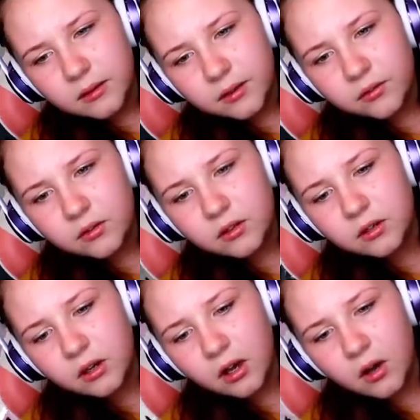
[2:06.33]
This
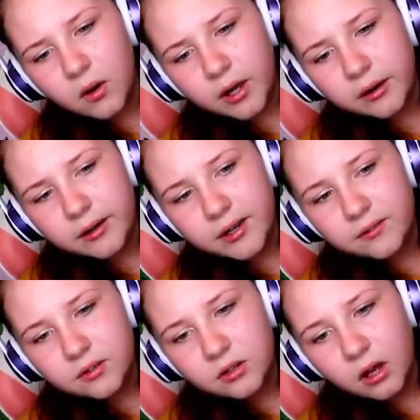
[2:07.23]
girl, I don't
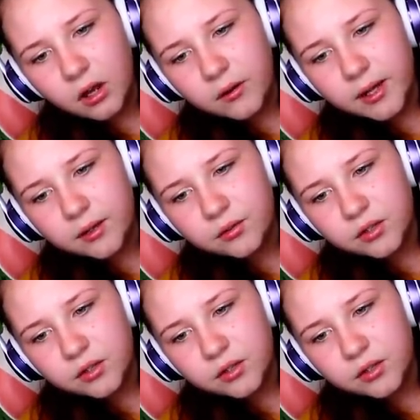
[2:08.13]
even know if